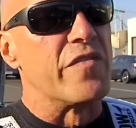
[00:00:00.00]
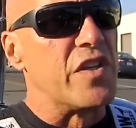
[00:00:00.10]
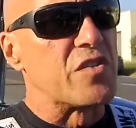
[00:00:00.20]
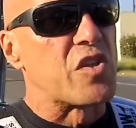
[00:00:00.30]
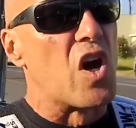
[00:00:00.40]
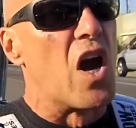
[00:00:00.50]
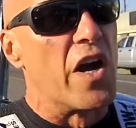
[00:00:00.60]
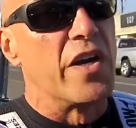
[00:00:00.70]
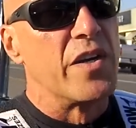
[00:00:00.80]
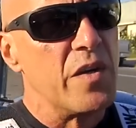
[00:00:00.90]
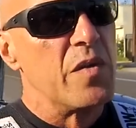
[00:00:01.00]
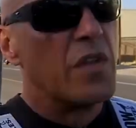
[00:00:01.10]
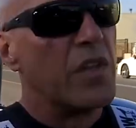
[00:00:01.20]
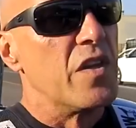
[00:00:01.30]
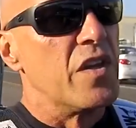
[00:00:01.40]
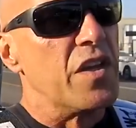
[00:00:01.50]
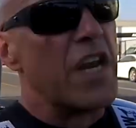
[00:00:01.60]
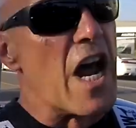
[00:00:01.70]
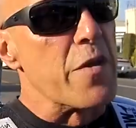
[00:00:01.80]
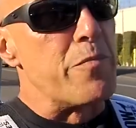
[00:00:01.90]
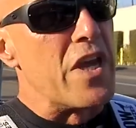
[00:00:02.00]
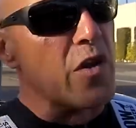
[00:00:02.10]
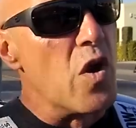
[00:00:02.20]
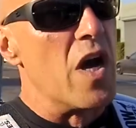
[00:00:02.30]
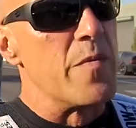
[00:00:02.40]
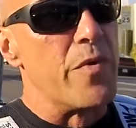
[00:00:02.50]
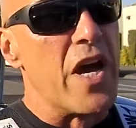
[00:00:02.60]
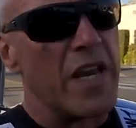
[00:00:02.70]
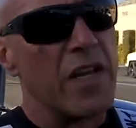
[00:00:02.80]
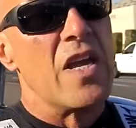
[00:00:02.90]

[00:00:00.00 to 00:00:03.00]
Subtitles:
of this car, not a big one, but